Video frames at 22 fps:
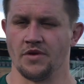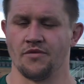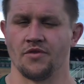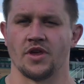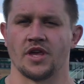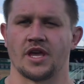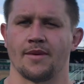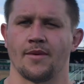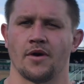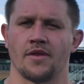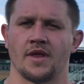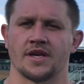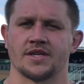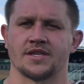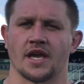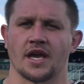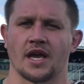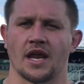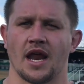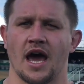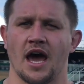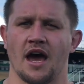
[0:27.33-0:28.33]
we really came out in that
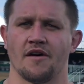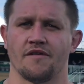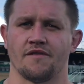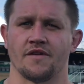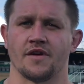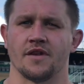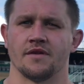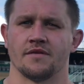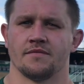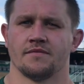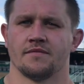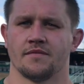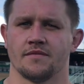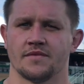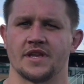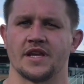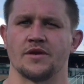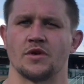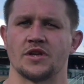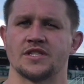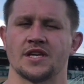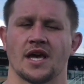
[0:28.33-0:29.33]
second half and
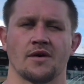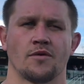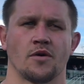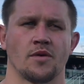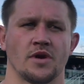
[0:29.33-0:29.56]
did exactly